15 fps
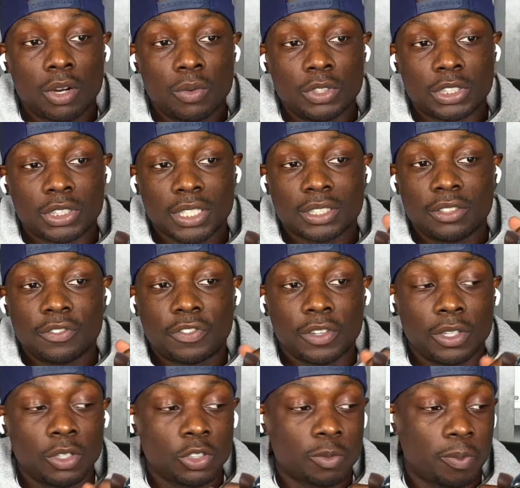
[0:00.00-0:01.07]
Justin
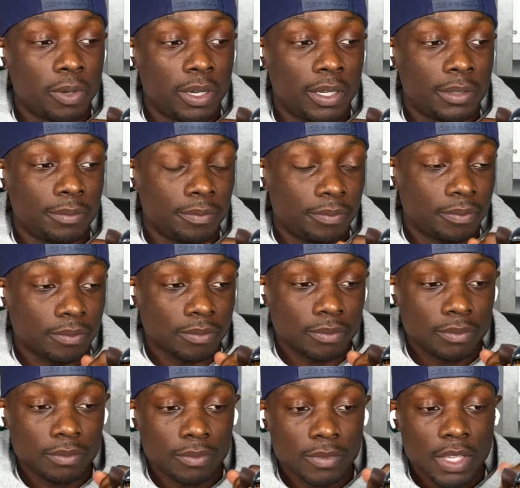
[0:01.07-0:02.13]
Fields, but
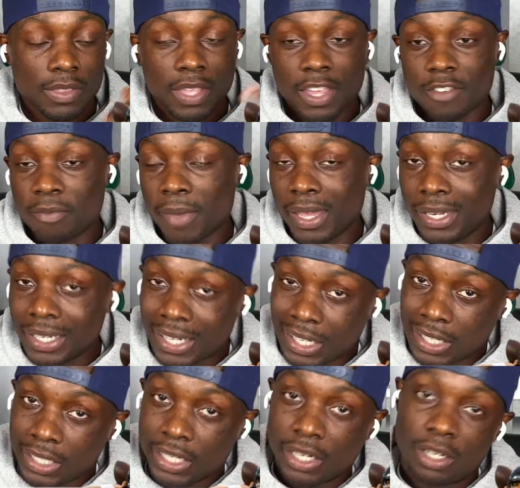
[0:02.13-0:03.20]
they've made it
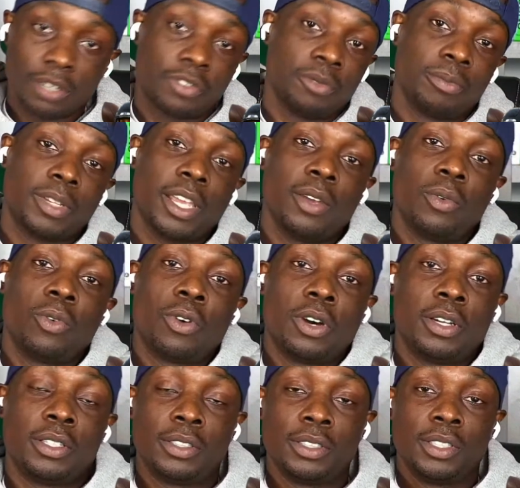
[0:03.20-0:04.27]
clear from day
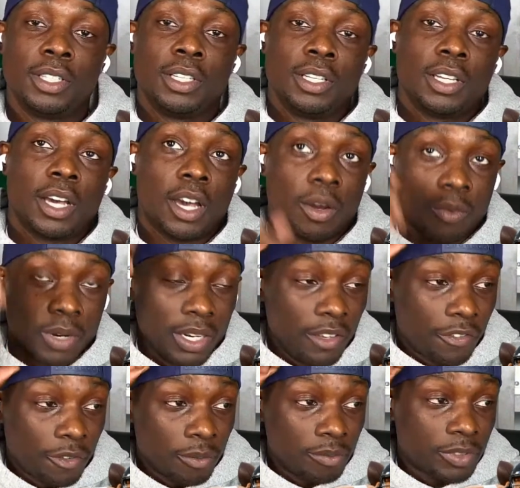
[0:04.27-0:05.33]
one,
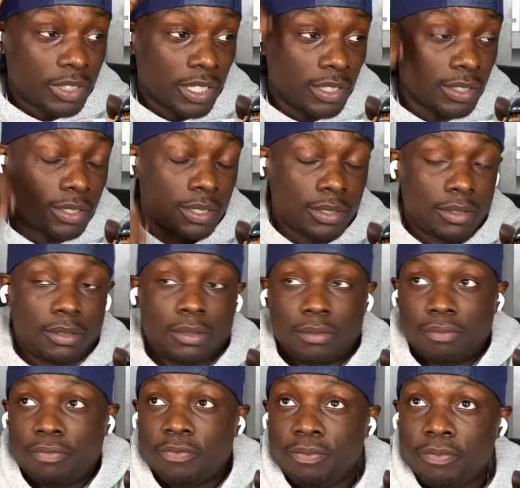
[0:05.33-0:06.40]
since
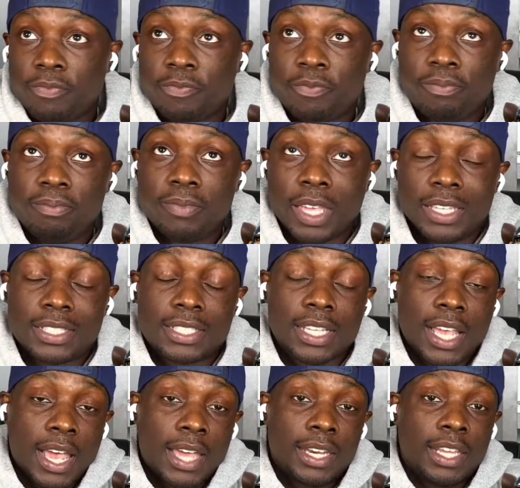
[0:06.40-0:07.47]
they
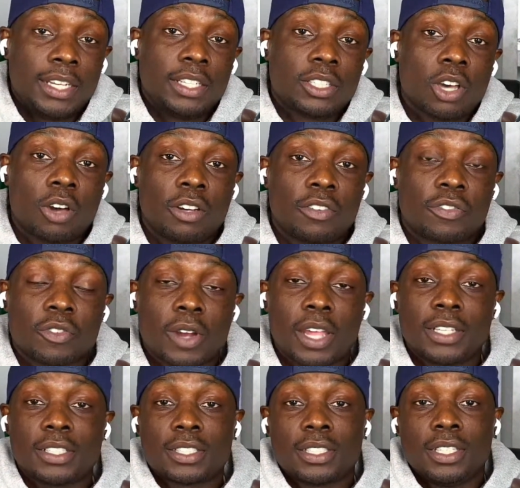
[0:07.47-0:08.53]
signed Andy Dalton in free
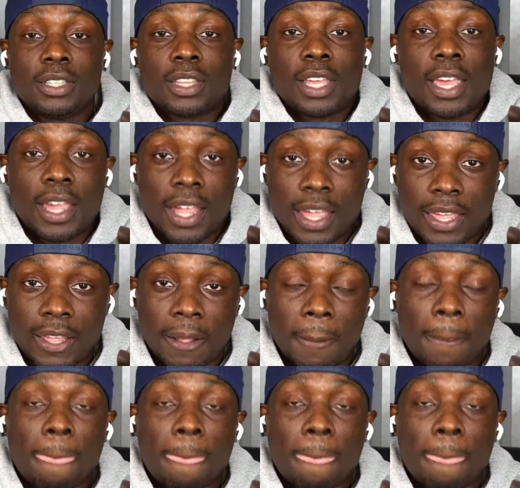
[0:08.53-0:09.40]
agency, that, hey,